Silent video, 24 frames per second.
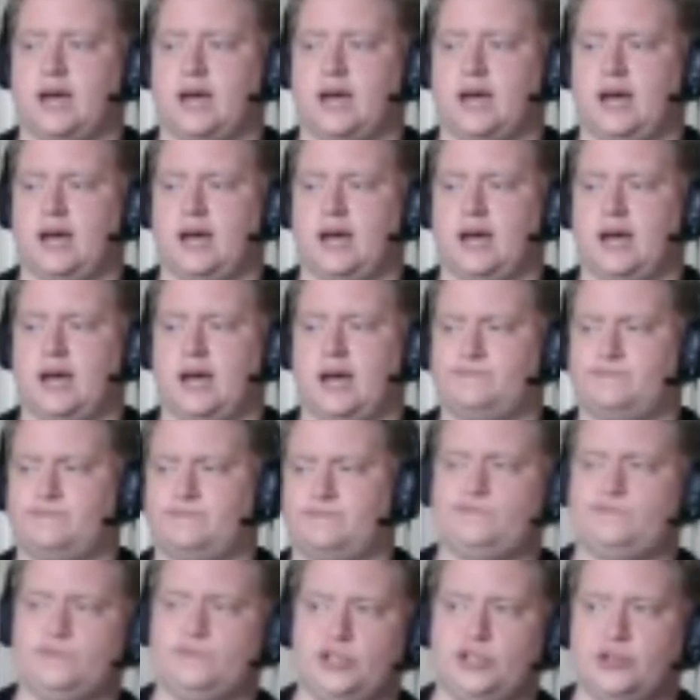
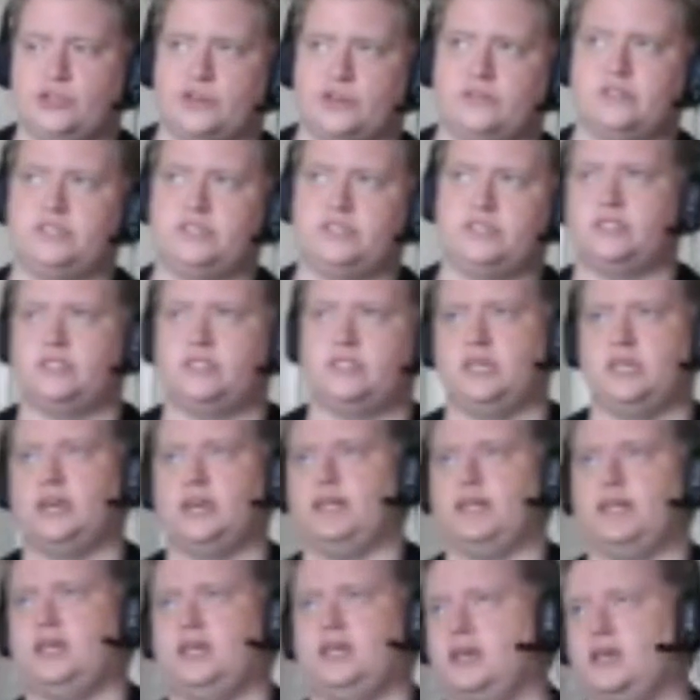you don't
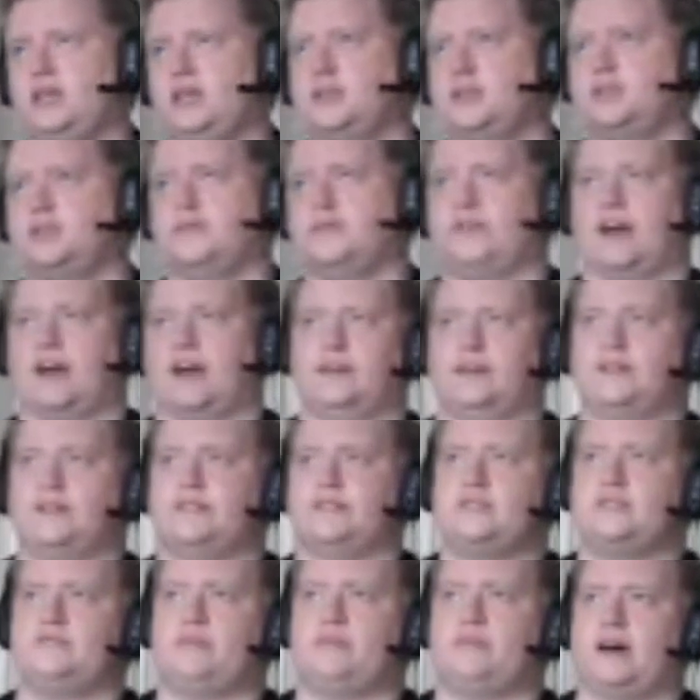see any
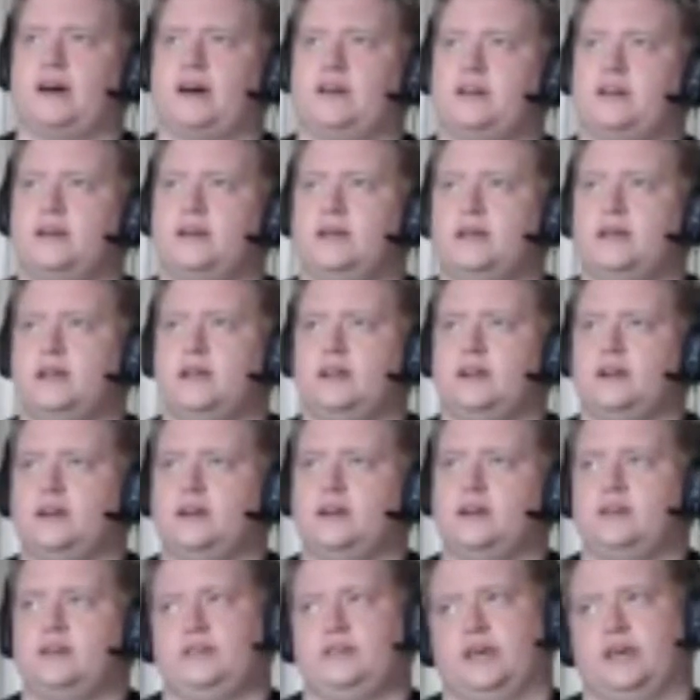surveillance, but
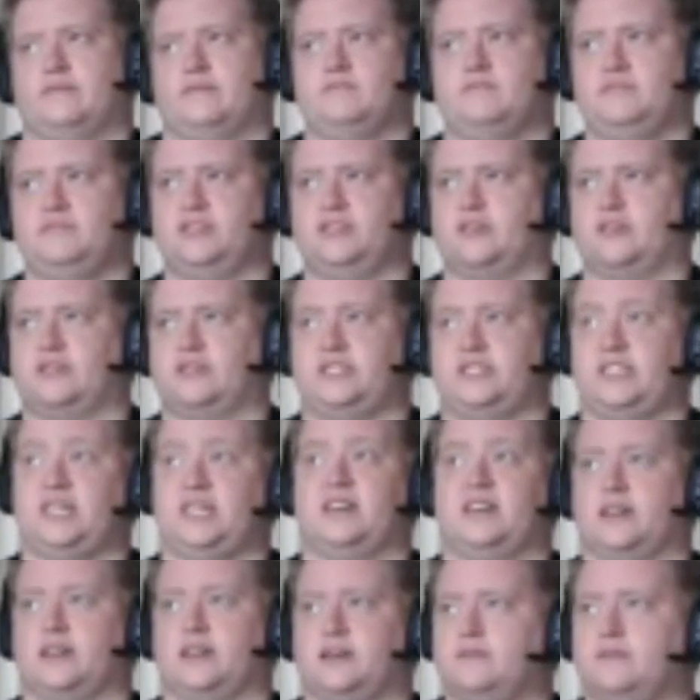yeah, you don't
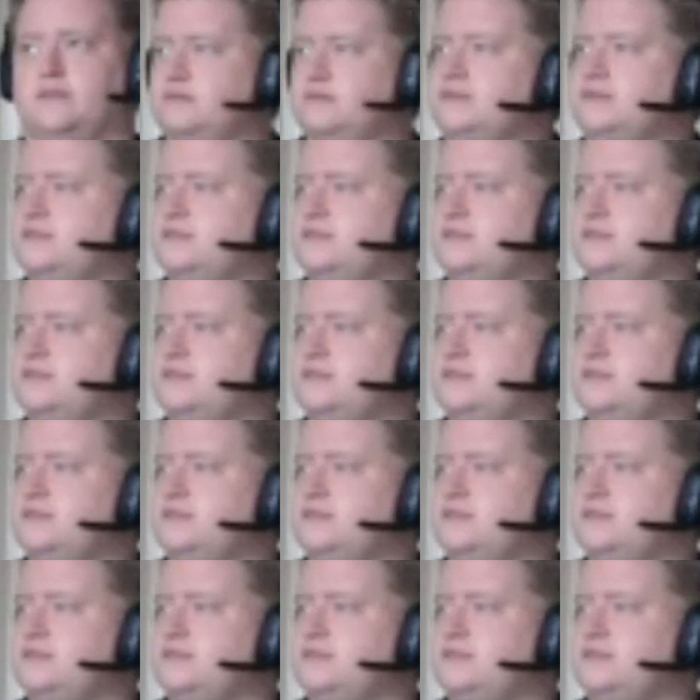see any.